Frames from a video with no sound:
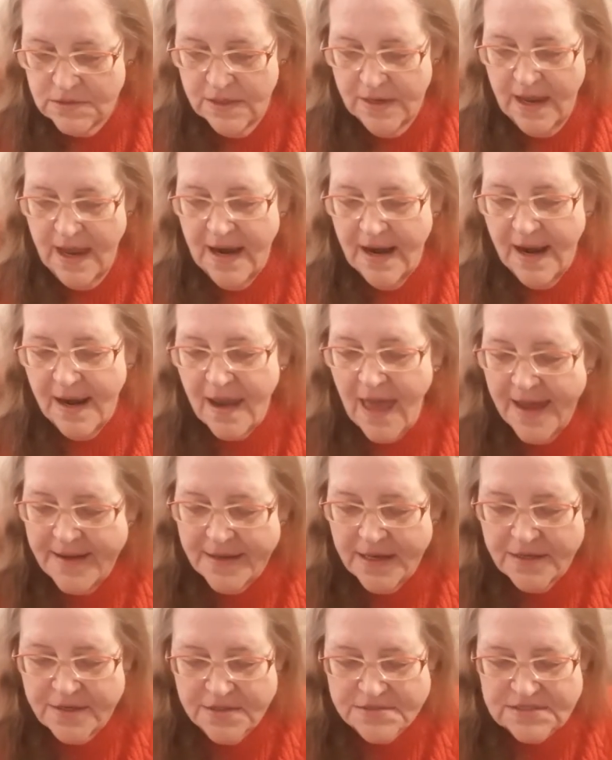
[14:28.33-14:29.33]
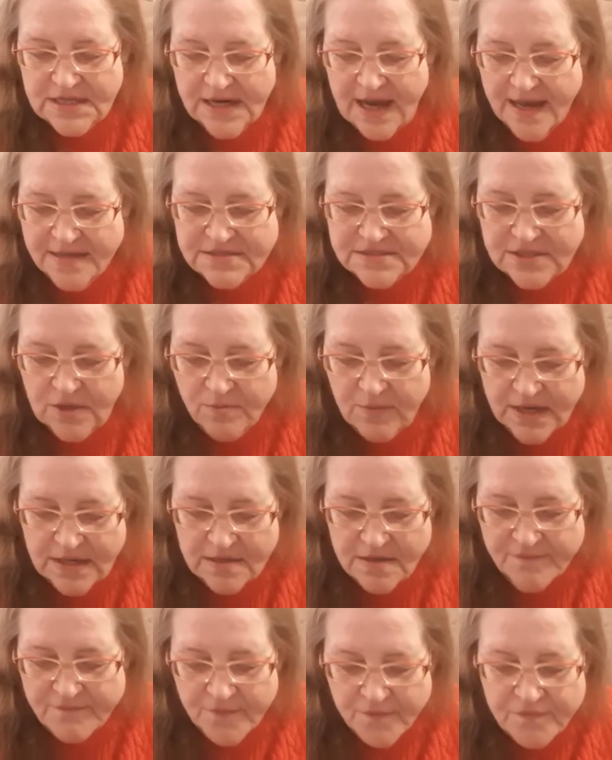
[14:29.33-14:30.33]
And I like it because it has so many
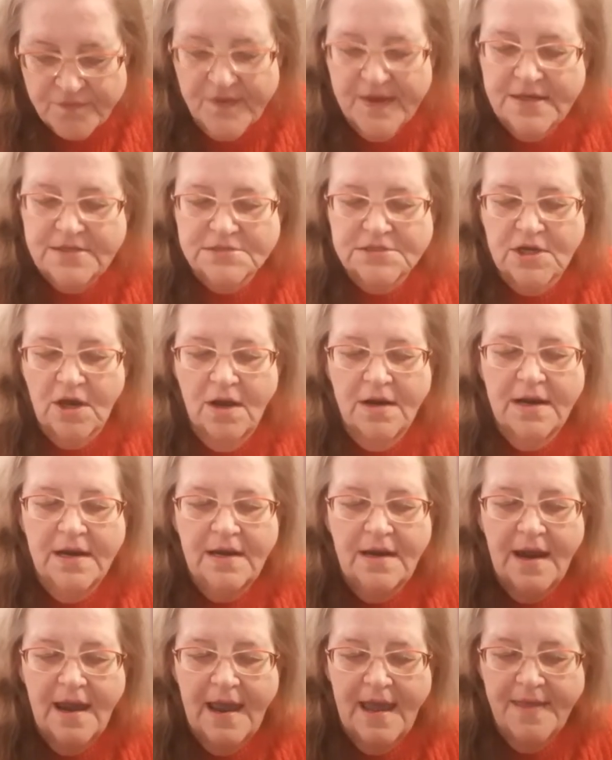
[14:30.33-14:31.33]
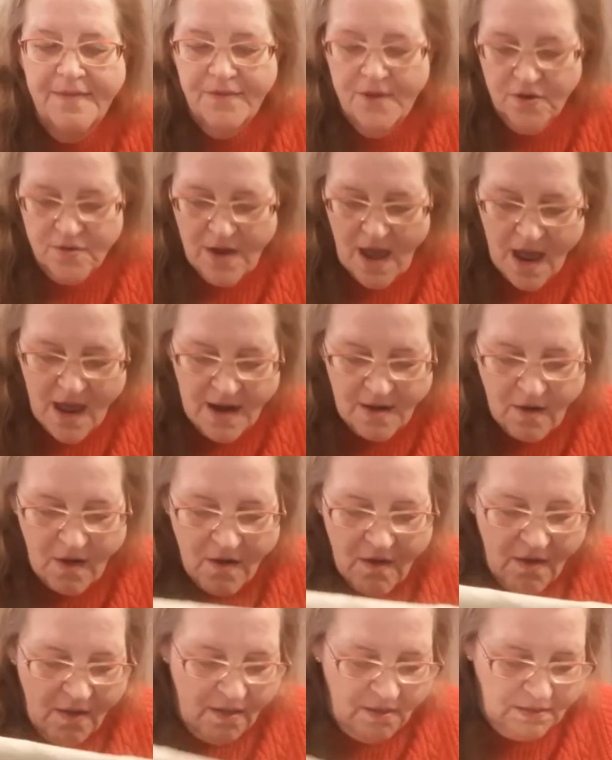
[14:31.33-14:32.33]
different things on it. And they're not
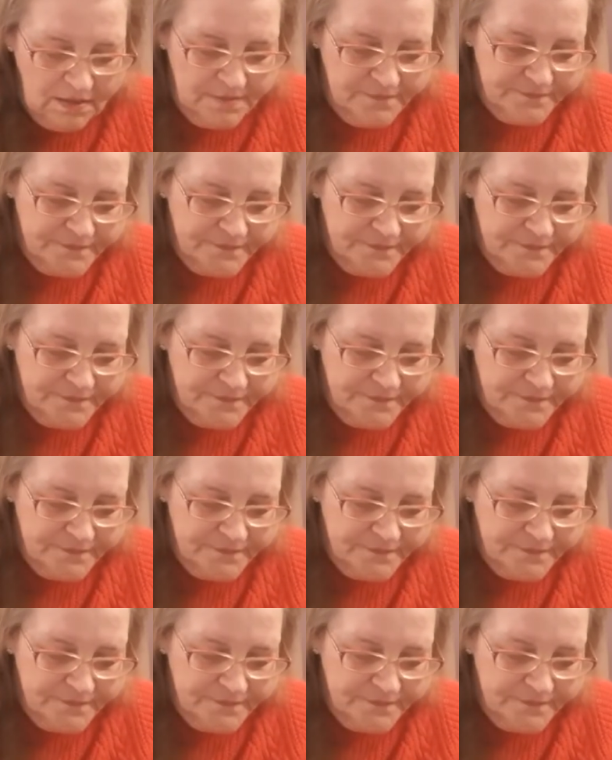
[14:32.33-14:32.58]
all,